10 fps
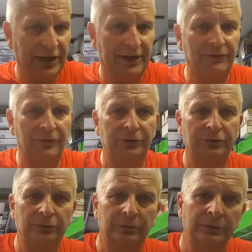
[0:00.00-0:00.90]

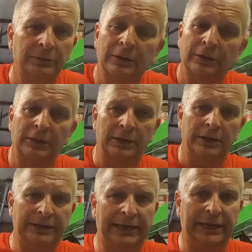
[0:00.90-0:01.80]
afternoon, and
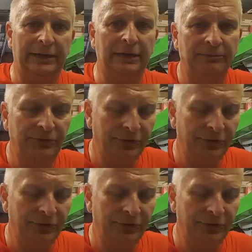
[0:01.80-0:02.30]
it can't come